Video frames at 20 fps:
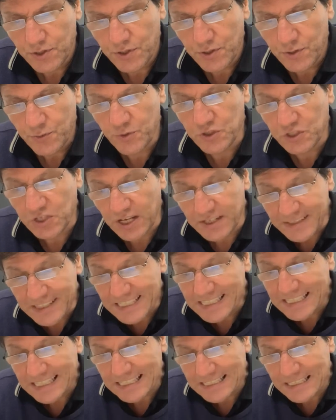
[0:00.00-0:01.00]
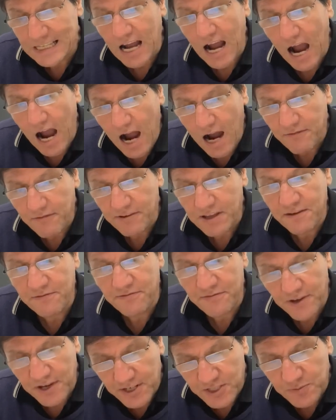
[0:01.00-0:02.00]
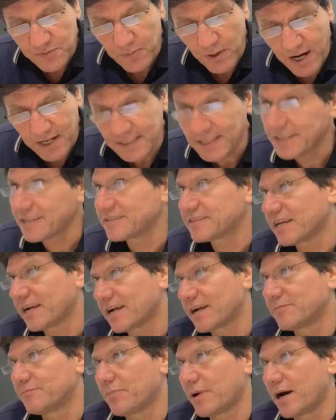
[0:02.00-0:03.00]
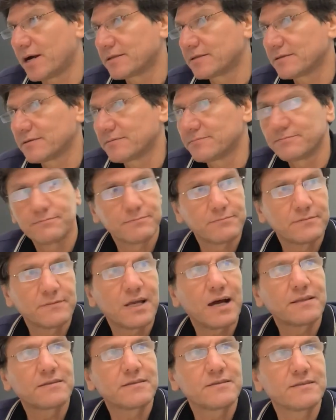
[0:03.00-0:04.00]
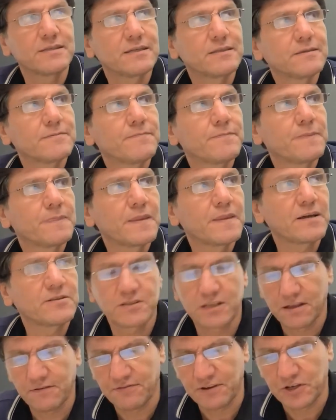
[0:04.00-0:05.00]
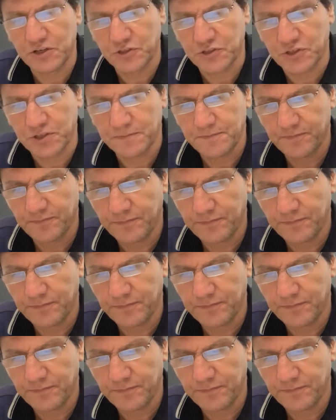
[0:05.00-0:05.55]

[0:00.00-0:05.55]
which consist of a first part and a second part. That is the definition.